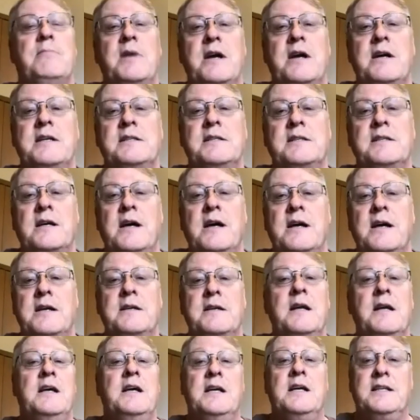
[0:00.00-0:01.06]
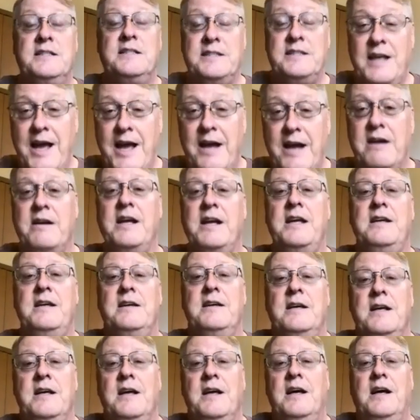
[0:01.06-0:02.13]
Mary's on Saturday.
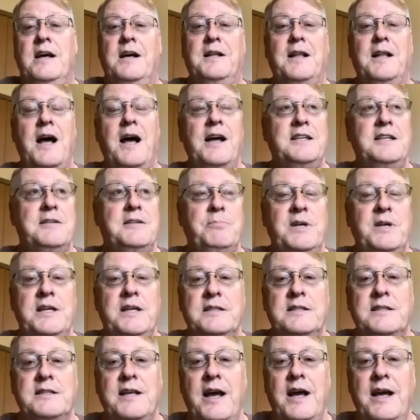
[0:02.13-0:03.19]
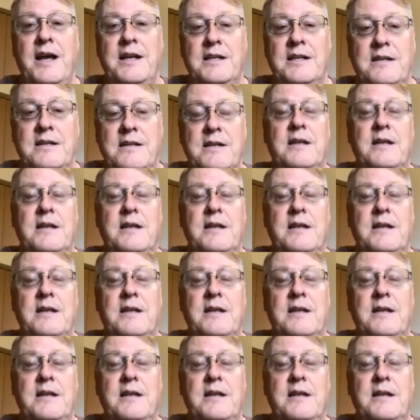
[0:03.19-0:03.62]
A lot to be decided.